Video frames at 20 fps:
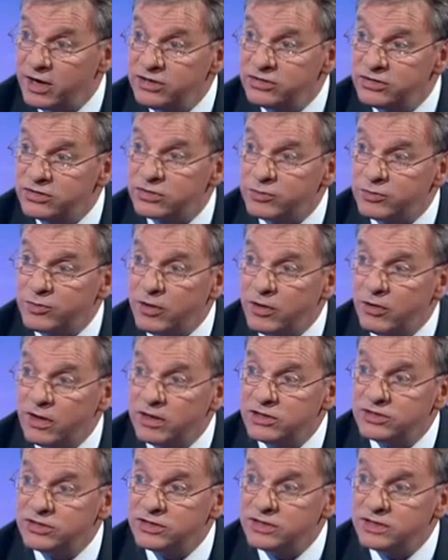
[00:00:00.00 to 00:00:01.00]
unusual, Paul
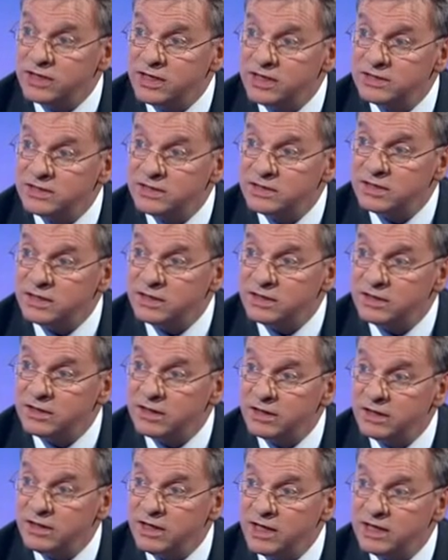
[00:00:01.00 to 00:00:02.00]
Hutchin, isn't it?
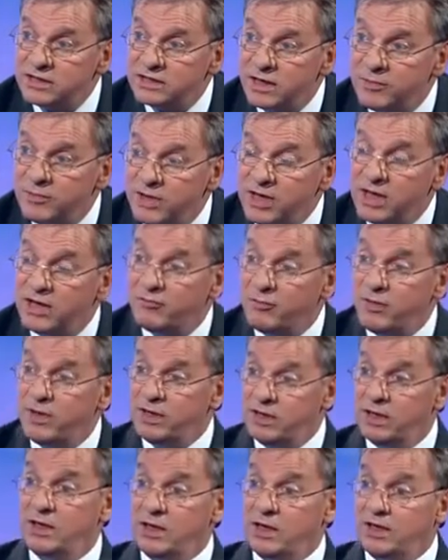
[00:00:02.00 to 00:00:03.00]
That the SNP have
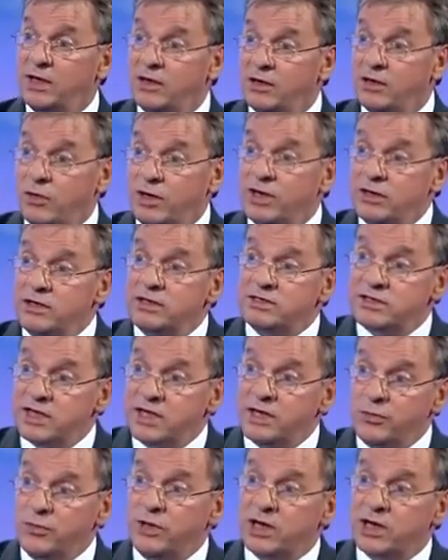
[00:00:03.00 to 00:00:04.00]
been quite good at
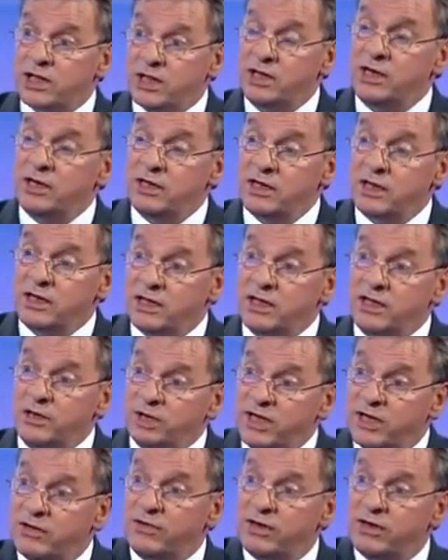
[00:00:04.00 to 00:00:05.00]
saying we're cleaner than clean,
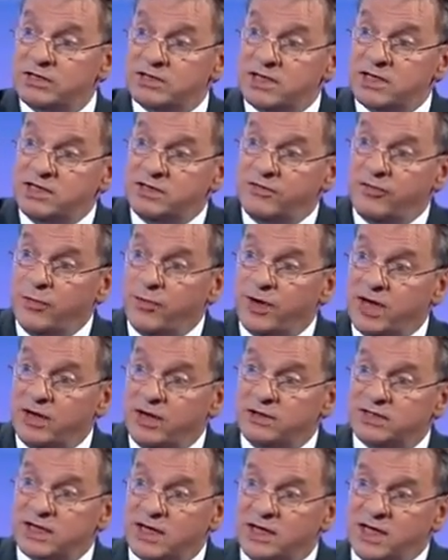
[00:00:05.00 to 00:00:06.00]
we criticise everyone
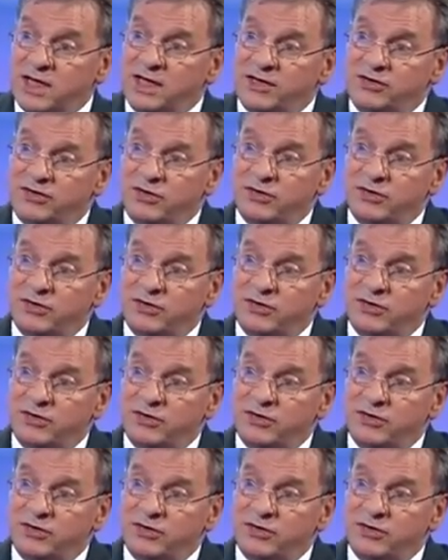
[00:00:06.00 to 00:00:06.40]
else. Do